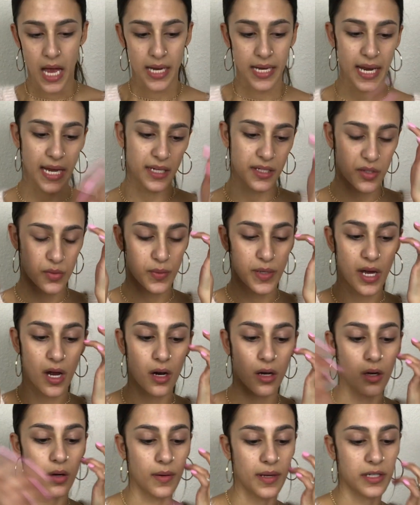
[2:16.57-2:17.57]
Next, we
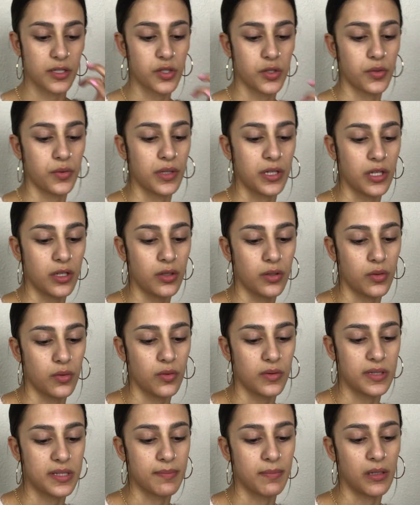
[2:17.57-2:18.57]
are going to
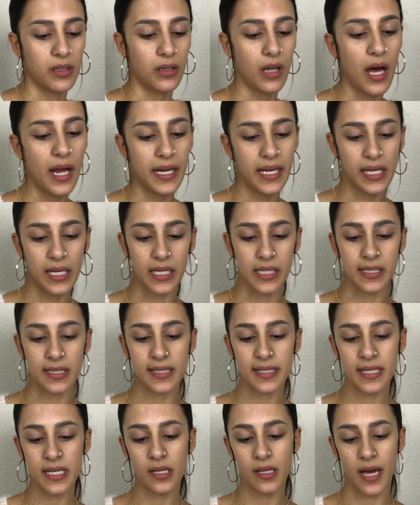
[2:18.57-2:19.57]
use Milani
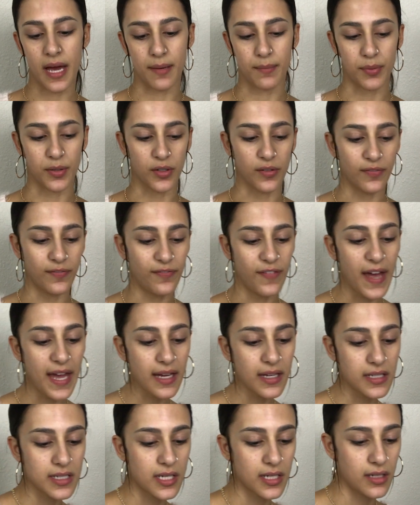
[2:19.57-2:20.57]
Conceal and
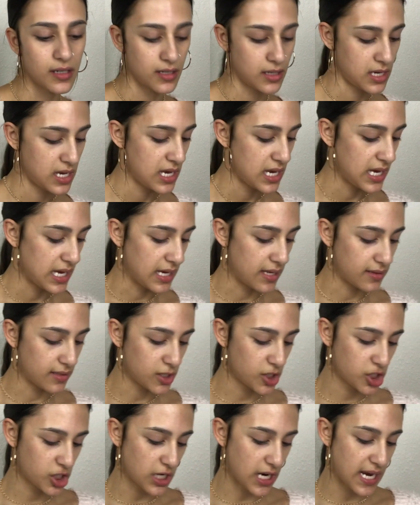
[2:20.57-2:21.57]
Perfect in the
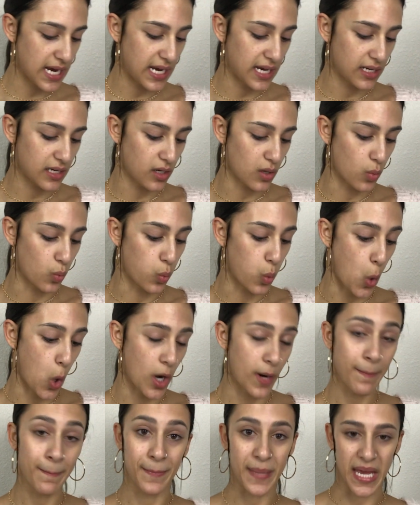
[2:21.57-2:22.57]
shade
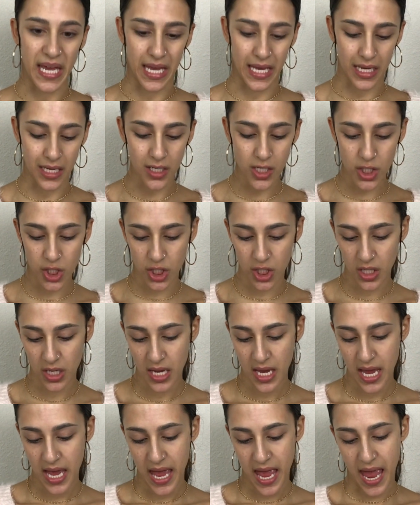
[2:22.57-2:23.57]
Warm Beige
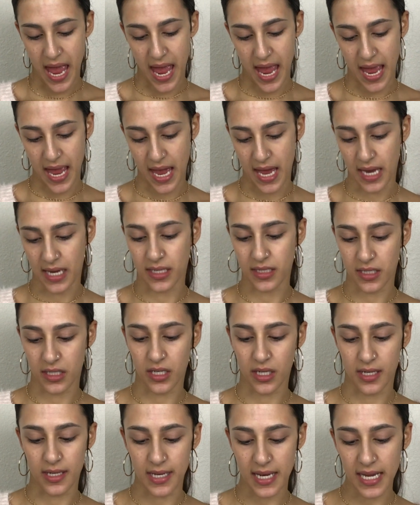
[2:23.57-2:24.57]
and
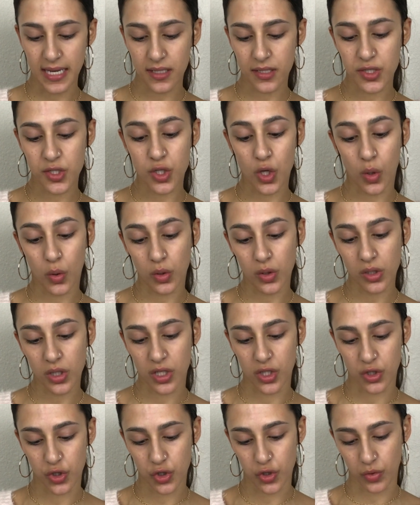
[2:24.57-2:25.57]
NYX Total
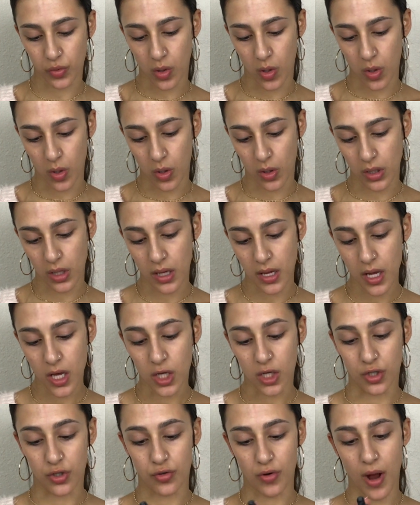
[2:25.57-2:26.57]
Control
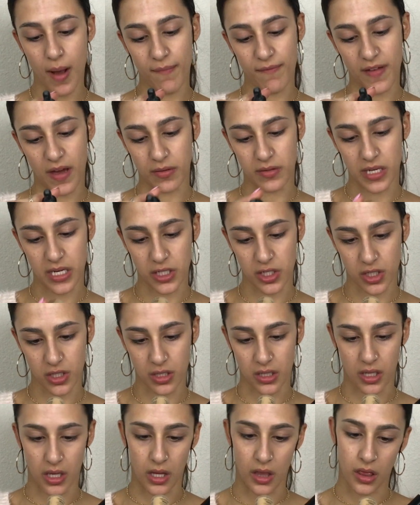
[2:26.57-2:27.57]
Drop
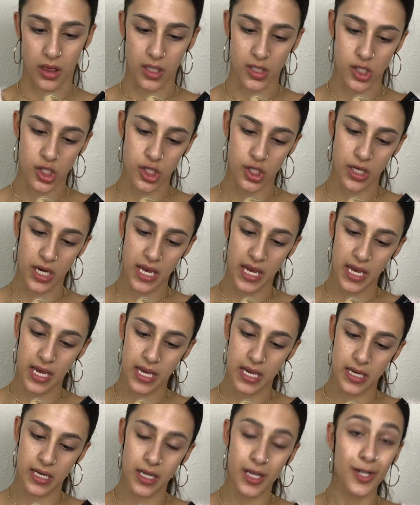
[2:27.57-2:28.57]
Foundation in the
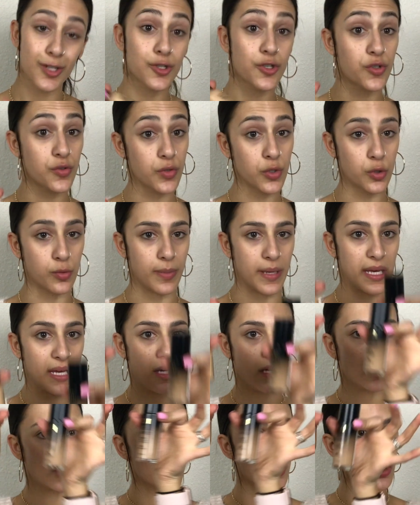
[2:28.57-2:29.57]
shade True
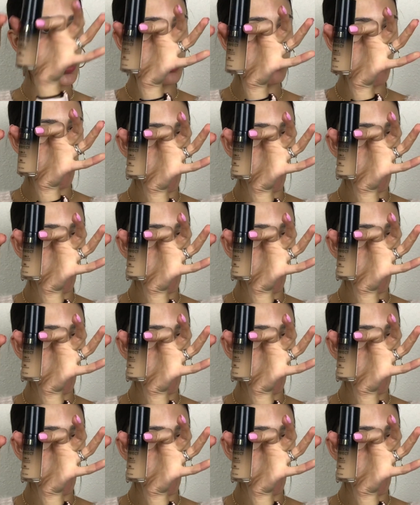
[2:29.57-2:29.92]
Beige.